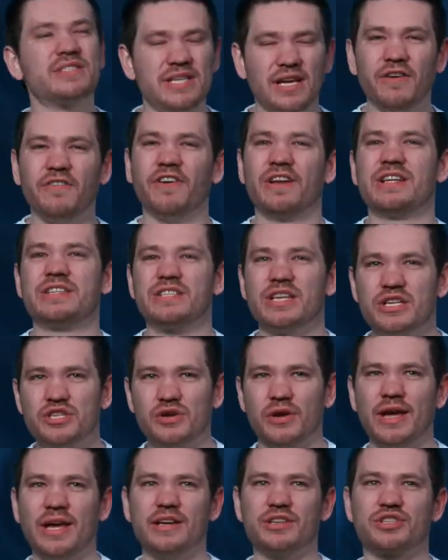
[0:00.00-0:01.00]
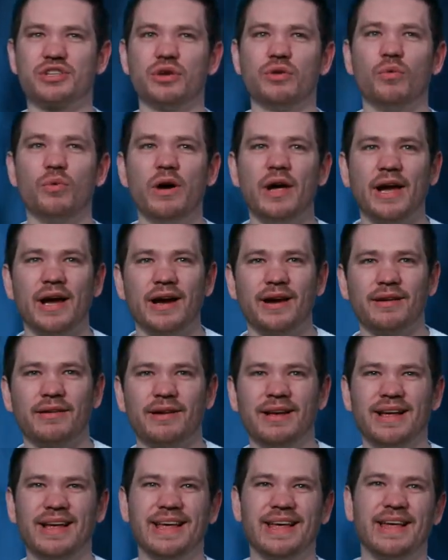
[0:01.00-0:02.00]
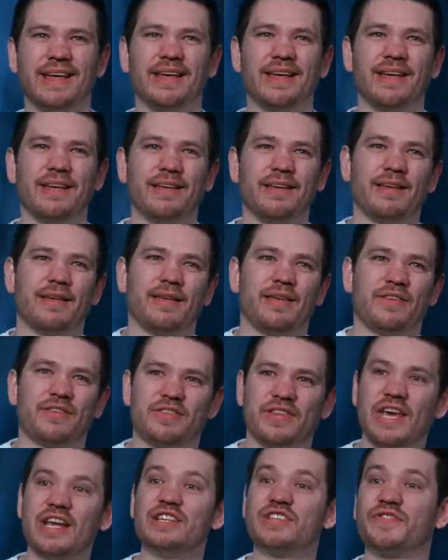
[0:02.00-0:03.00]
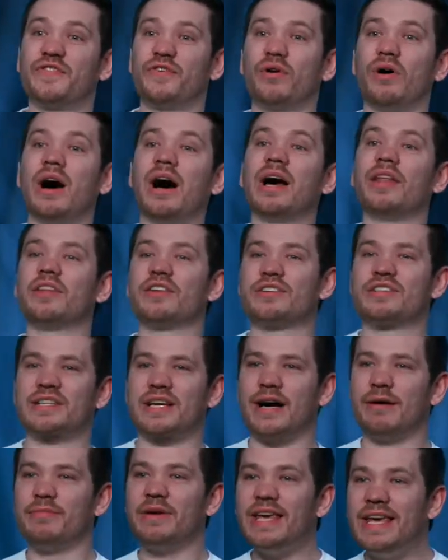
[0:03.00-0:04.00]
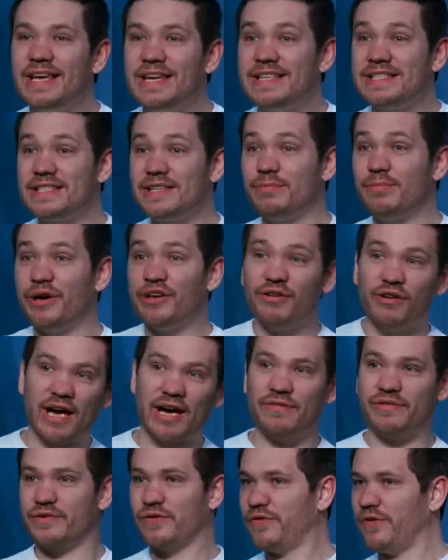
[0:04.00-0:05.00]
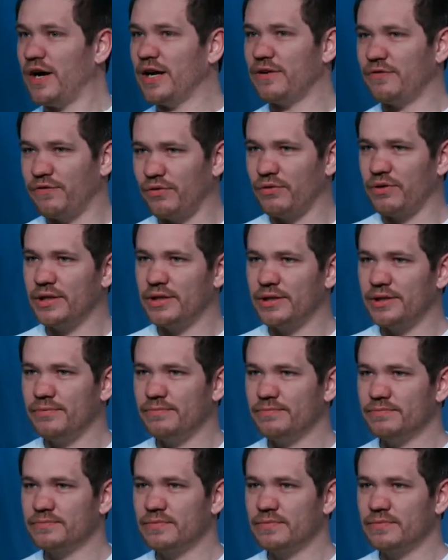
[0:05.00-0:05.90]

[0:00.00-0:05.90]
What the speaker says: yourself in a situation where things for others come easy, but you have to fight for it.